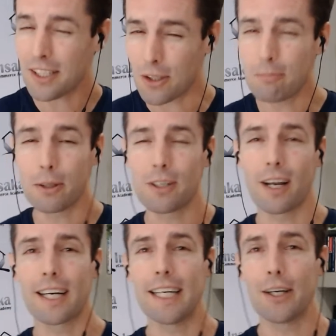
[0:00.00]
that you're most
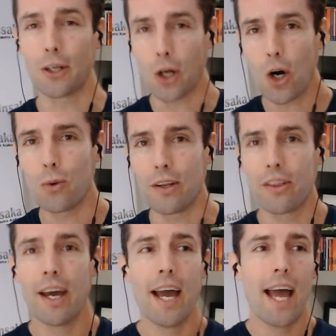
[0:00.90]
likely gonna go with
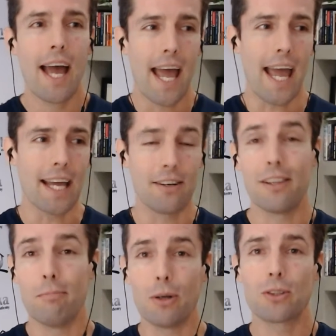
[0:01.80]
and
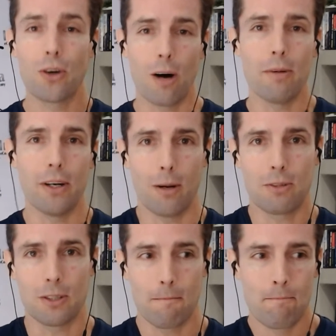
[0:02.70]
the most common
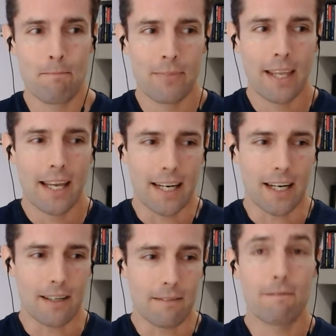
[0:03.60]
option.
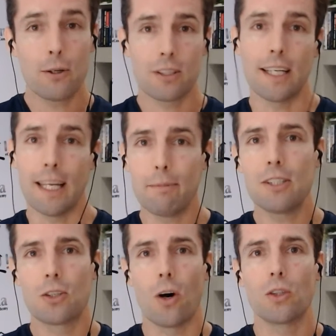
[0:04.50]
Now, firstly, let me
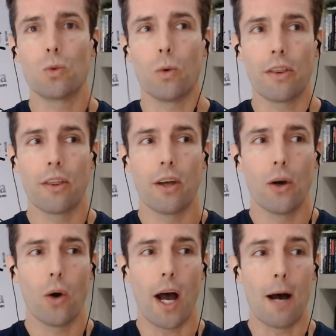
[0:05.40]
start with
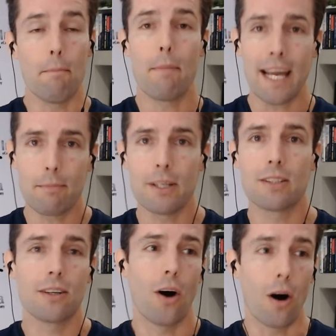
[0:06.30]
payment
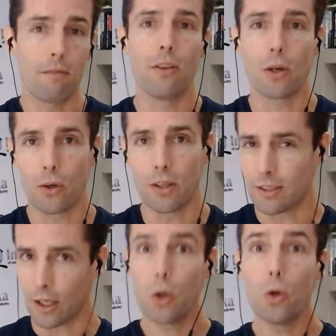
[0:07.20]
of the couriers,
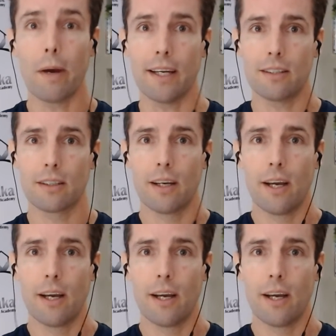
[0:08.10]
like who pays?